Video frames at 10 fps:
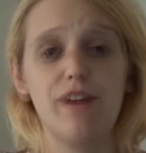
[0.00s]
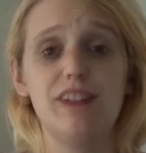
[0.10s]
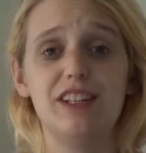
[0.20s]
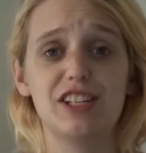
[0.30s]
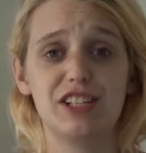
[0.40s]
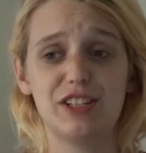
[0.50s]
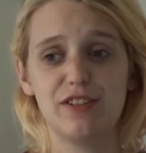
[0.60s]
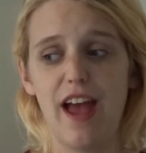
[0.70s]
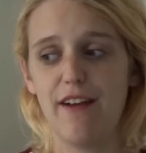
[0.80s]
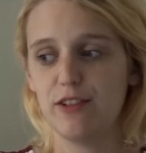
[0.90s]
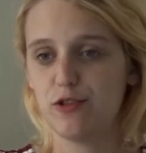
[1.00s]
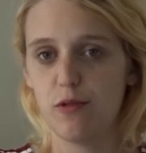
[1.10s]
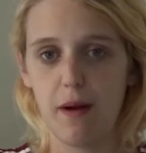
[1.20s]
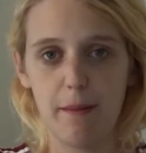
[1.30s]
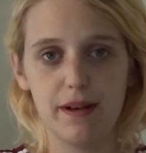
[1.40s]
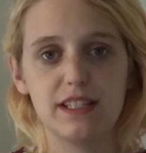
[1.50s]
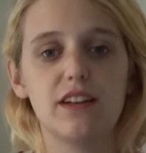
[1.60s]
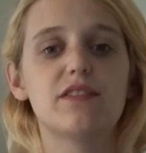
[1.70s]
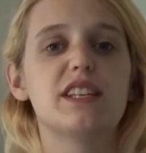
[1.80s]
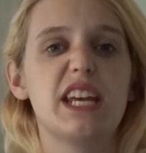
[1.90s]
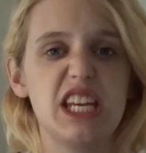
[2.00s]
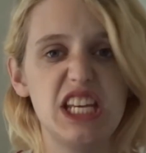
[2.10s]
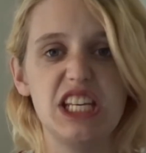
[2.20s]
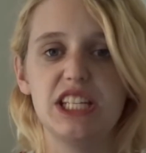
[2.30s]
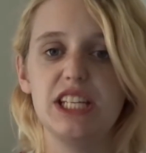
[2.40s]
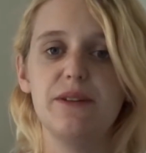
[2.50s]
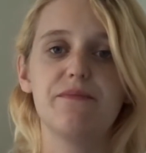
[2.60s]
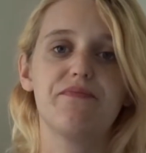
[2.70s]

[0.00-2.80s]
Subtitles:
Definitely just having to remind myself to take it easy